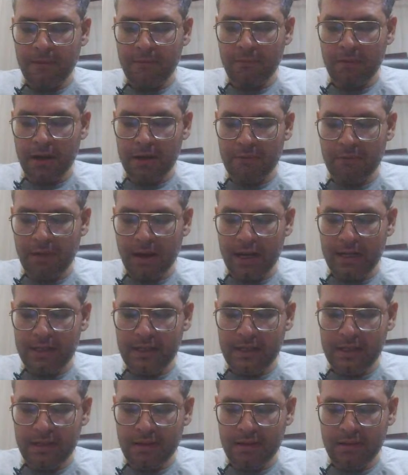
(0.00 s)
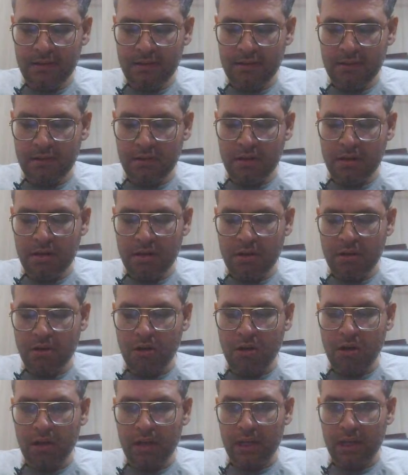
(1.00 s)
What white did?
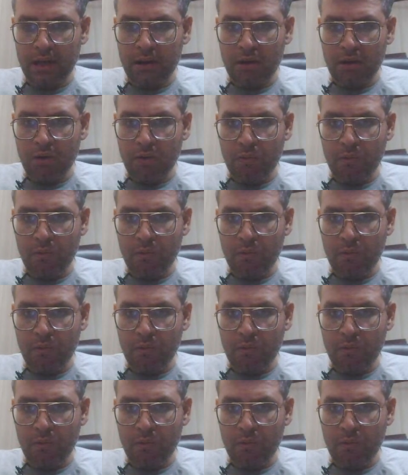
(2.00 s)
Okay,